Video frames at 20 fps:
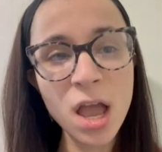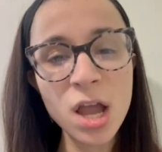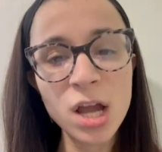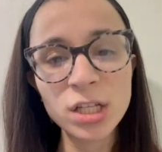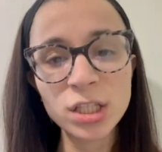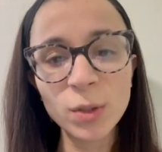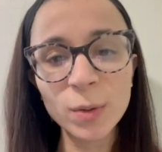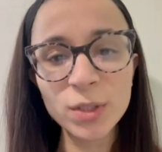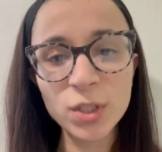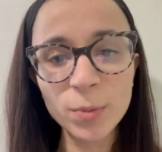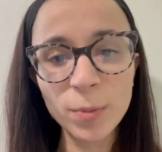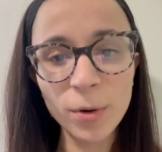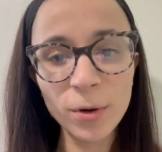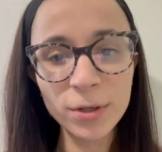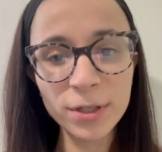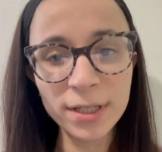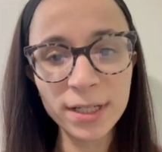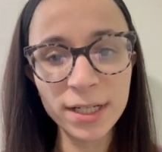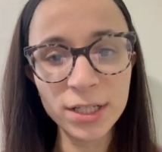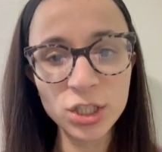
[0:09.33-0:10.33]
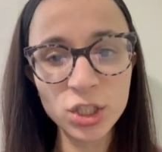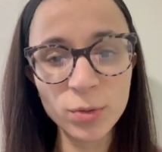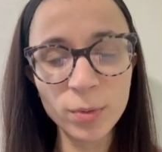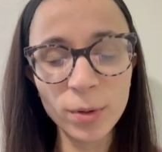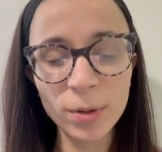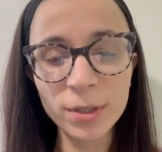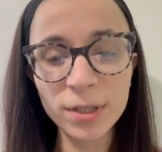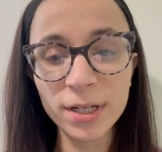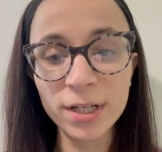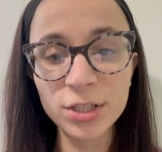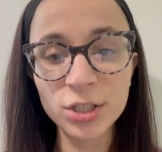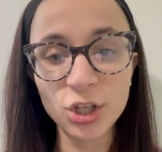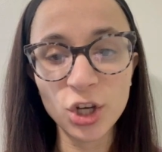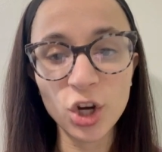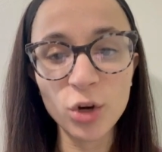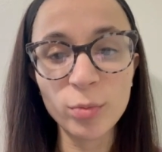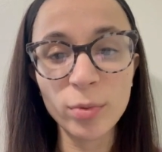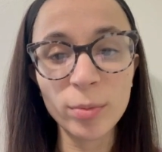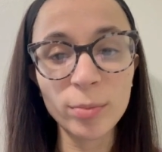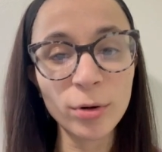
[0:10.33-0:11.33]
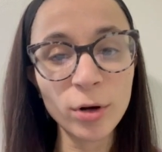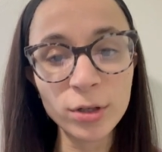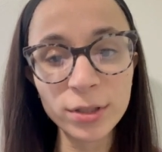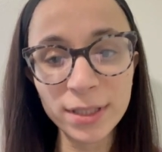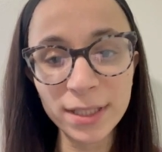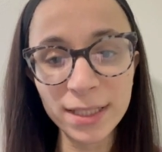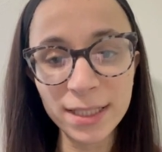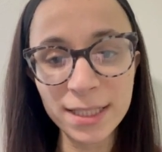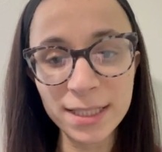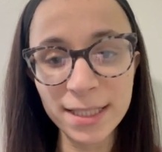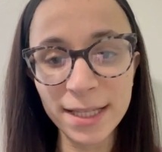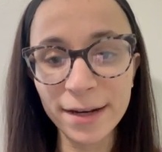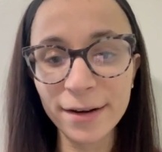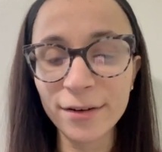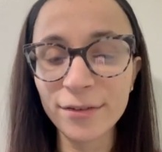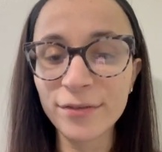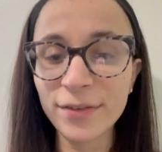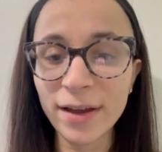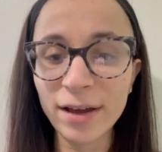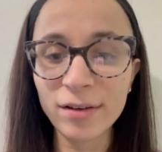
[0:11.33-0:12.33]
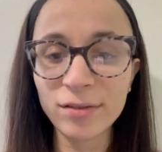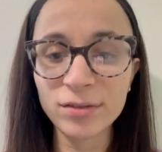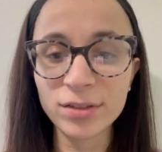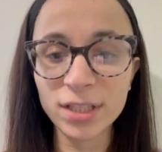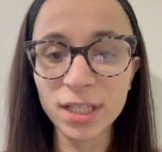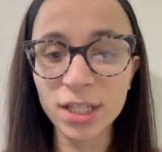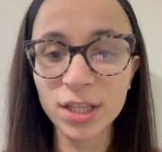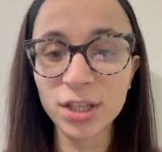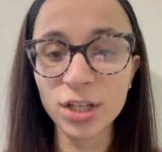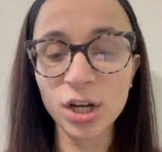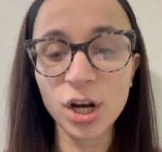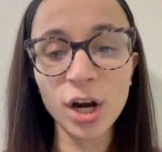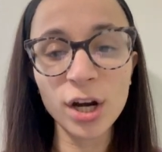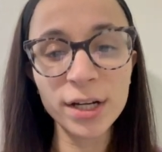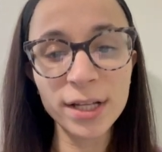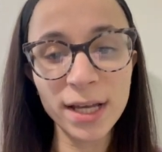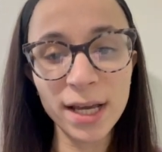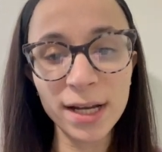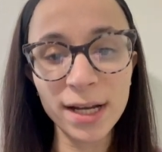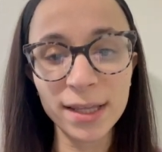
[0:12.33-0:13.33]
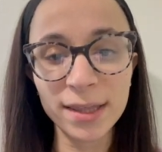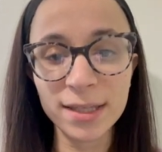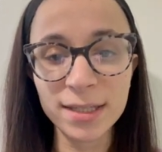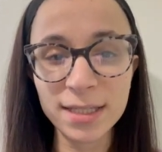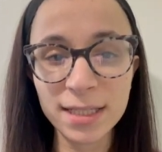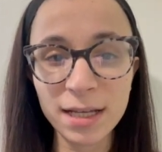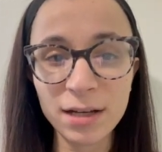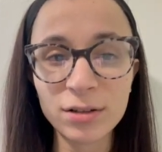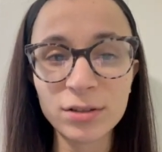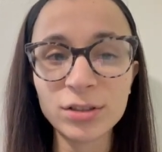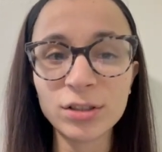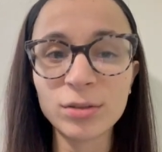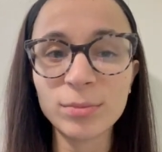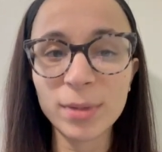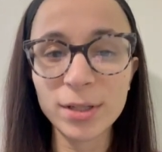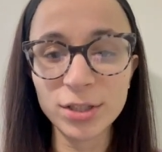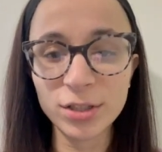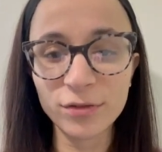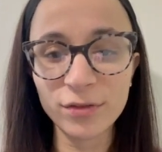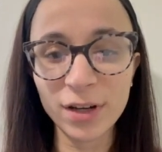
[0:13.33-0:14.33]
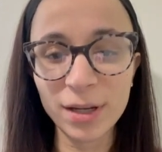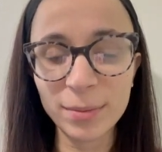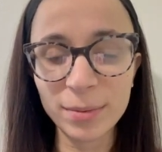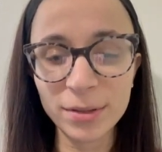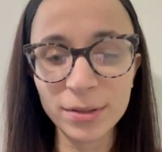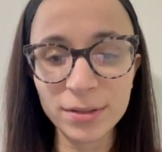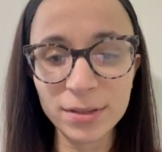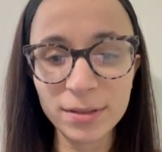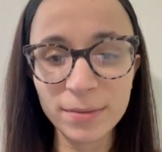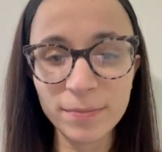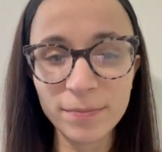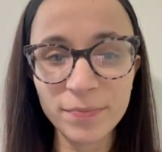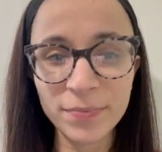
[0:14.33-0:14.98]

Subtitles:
So what troponin is a group of proteins that are found in the cardiac and the skeletal muscle fibers.